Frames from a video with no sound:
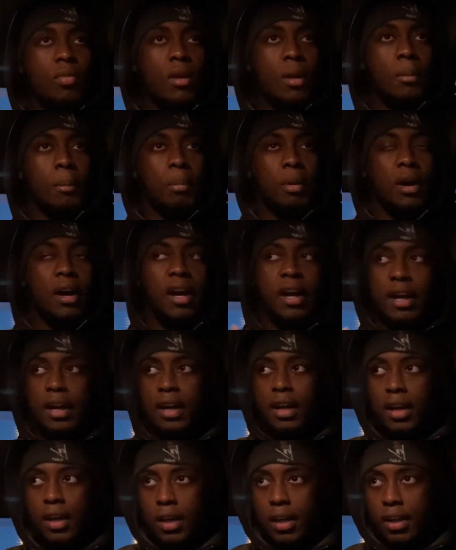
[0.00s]

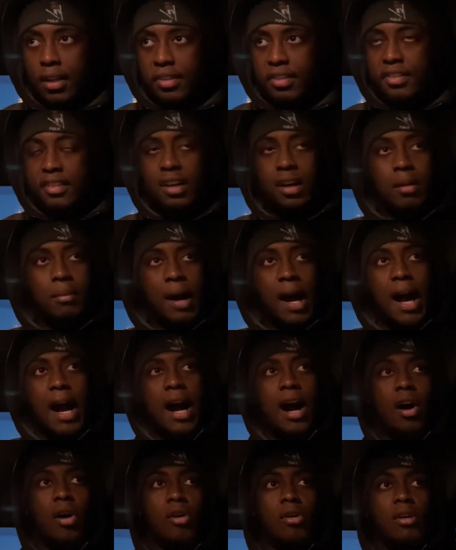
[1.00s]
But
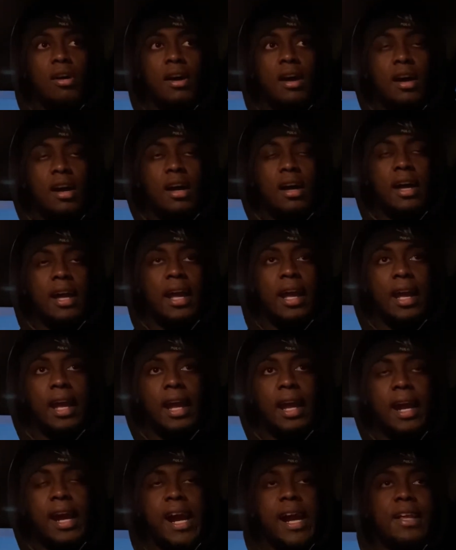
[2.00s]
somehow
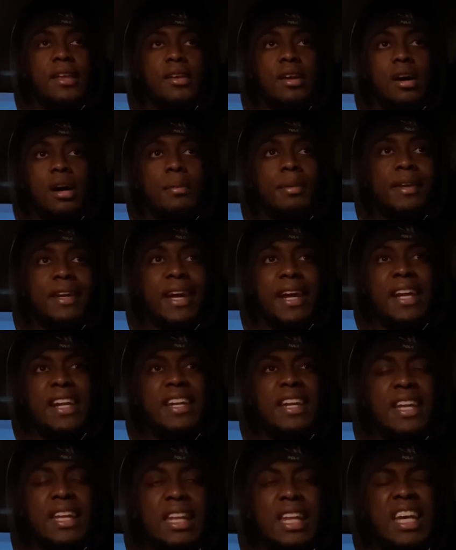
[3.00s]
ended up
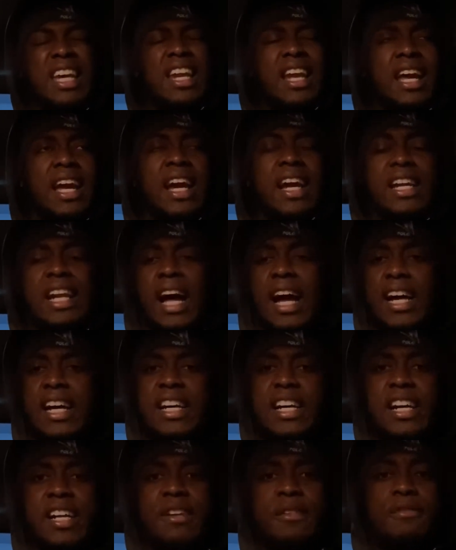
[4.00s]
getting deleted and I
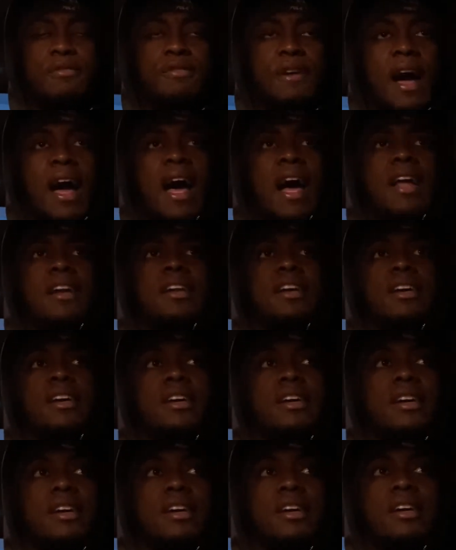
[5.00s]
couldn't find it.
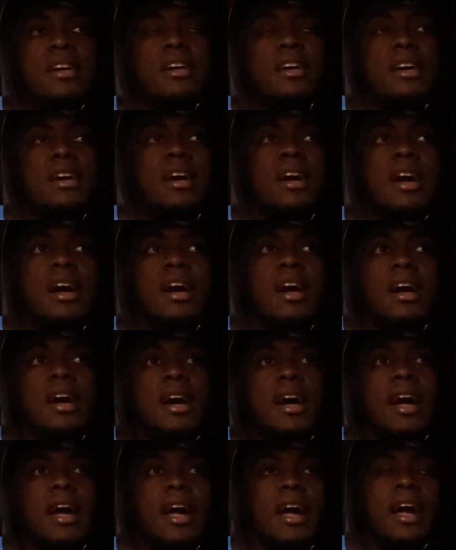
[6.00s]

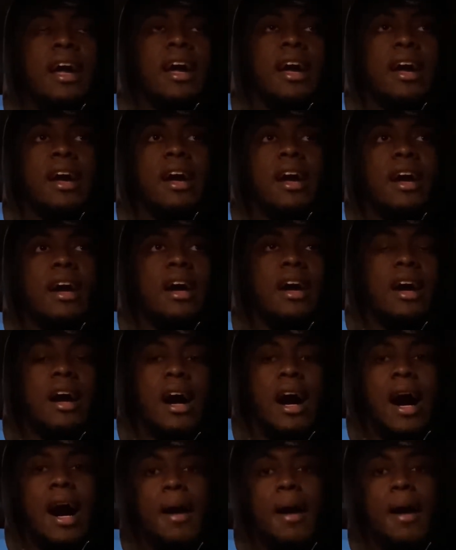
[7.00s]
And I'm